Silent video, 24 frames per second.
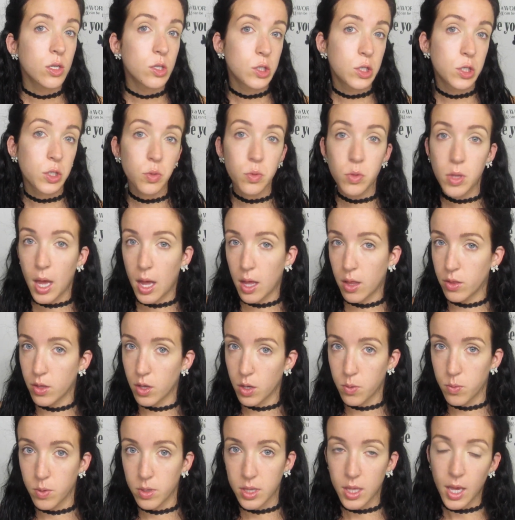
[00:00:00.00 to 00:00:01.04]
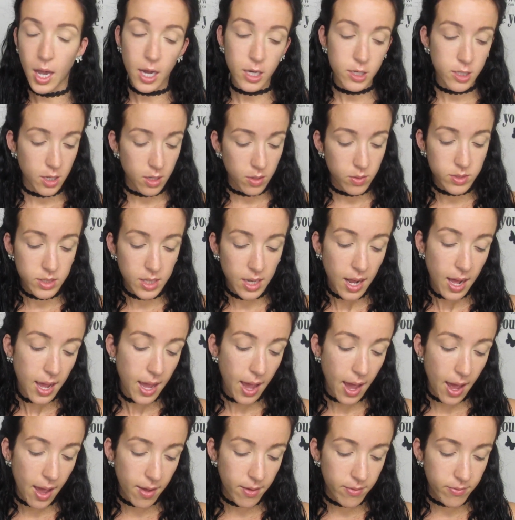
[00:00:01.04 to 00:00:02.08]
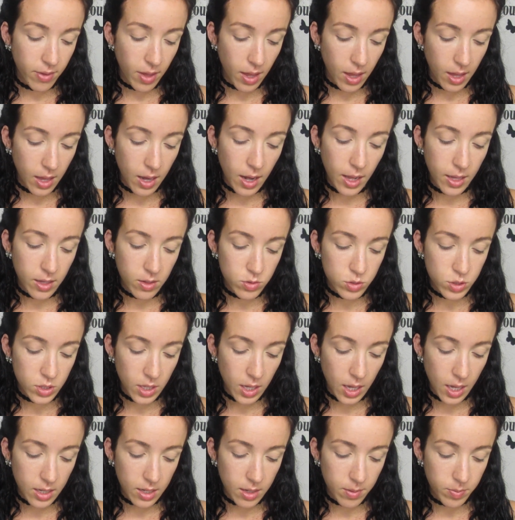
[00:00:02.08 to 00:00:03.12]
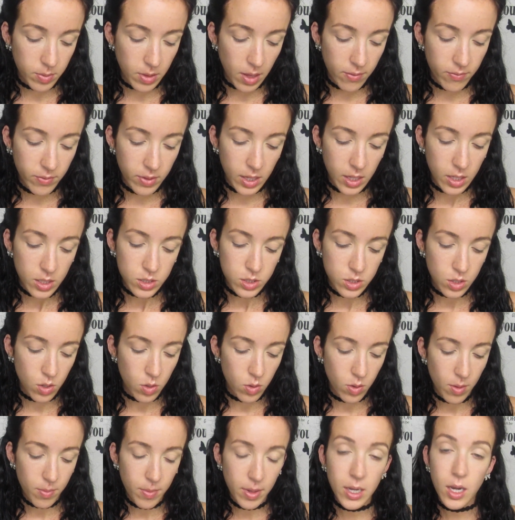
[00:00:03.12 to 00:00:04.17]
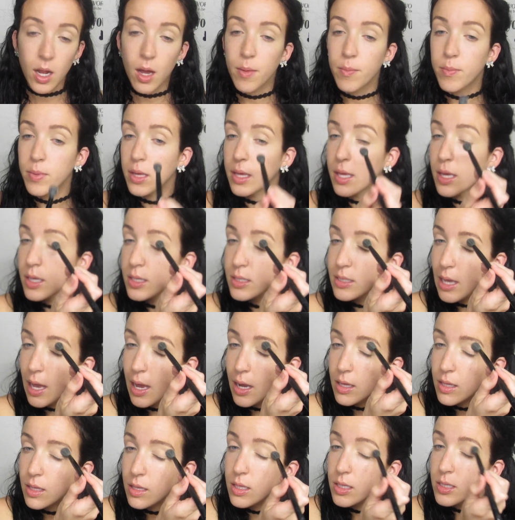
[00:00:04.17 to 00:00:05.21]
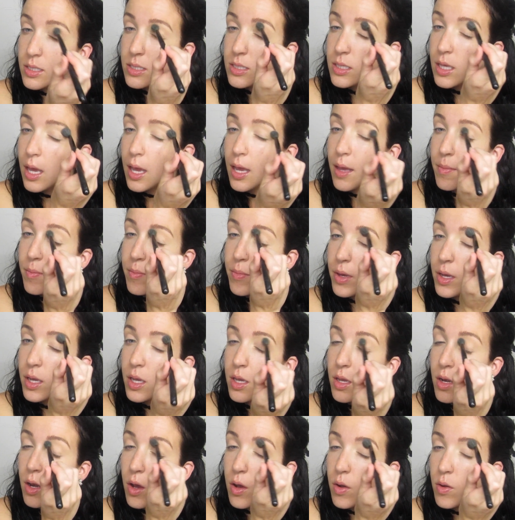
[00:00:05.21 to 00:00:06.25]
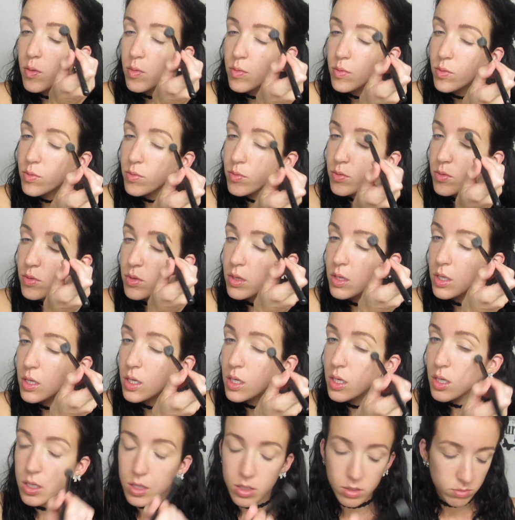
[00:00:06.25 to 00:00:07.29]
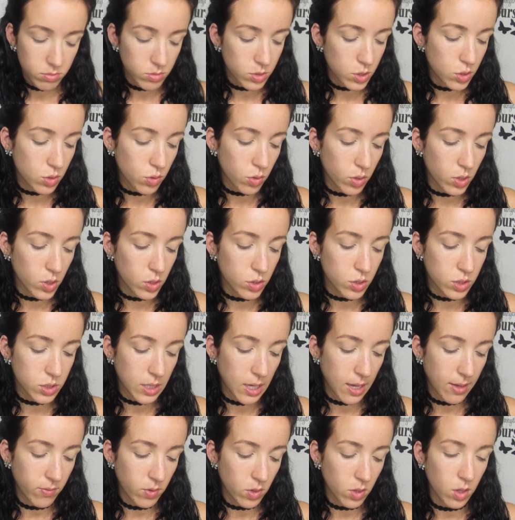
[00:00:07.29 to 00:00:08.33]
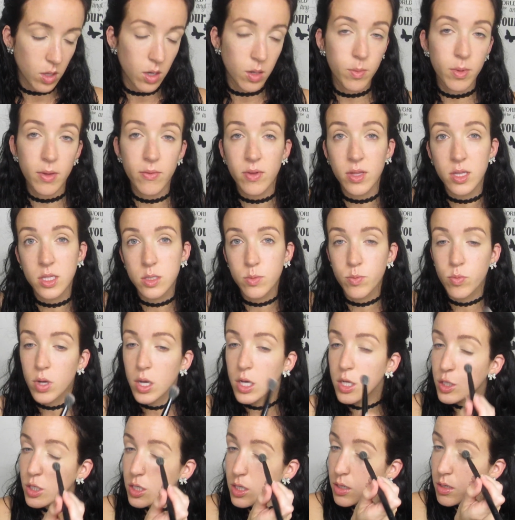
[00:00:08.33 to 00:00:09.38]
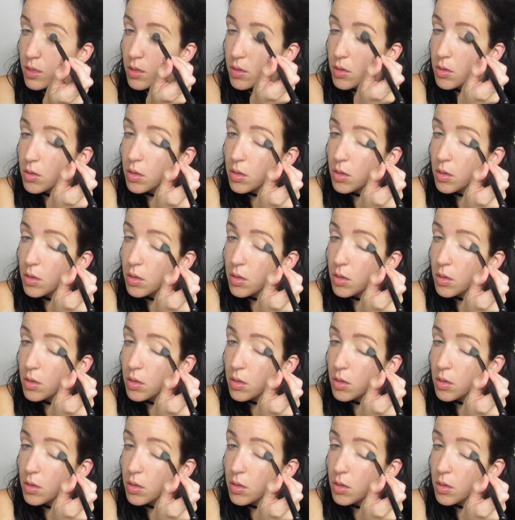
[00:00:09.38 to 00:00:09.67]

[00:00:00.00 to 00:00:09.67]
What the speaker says: do that look with the eyeshadows that I have, and I usually end up loving it. So it may not be exactly the same, but you know, the tutorial just gave you a little bit of inspiration.